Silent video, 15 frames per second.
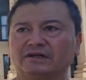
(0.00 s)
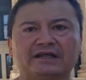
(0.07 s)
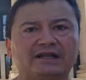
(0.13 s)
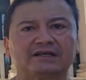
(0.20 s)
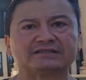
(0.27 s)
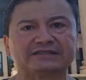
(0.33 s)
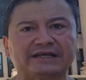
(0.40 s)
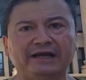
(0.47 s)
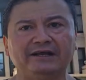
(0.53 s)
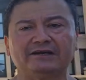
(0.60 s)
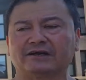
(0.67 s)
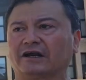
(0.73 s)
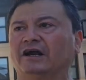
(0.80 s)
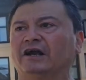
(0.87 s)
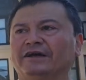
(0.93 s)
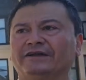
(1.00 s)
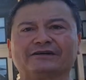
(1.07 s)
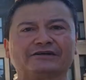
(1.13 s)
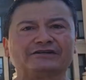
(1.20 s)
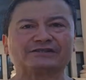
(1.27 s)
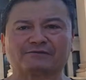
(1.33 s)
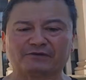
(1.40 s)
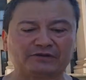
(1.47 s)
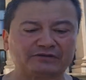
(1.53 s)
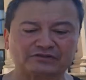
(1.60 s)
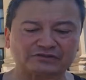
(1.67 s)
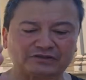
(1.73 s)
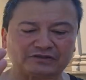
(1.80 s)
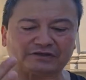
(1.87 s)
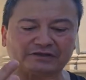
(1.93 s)
Alexander. There's
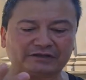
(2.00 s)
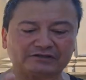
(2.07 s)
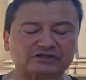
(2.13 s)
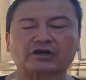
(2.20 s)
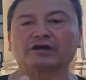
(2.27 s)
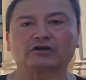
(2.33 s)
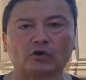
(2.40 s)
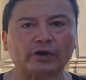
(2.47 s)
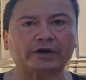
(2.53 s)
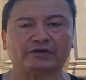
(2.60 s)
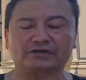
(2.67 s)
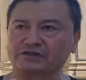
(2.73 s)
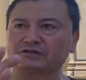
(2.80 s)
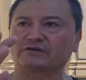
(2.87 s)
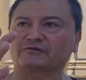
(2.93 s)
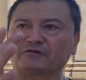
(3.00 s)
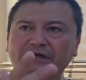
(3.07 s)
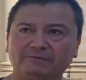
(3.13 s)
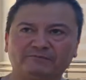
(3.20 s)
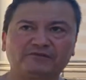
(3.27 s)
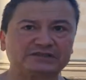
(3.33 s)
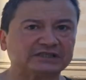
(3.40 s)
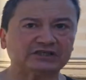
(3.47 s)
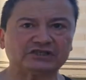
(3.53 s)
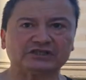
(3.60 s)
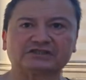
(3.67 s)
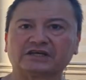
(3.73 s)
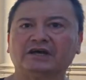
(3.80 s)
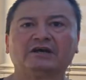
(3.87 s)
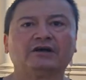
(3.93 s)
lawyers. There's freedom
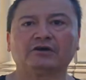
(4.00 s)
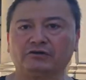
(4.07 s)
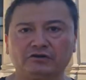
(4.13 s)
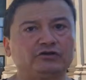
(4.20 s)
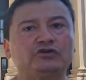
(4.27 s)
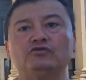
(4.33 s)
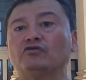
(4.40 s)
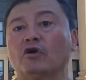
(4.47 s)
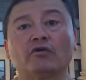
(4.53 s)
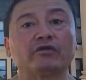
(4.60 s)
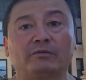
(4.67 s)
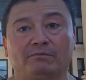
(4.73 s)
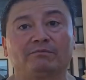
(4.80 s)
physicians. You know them.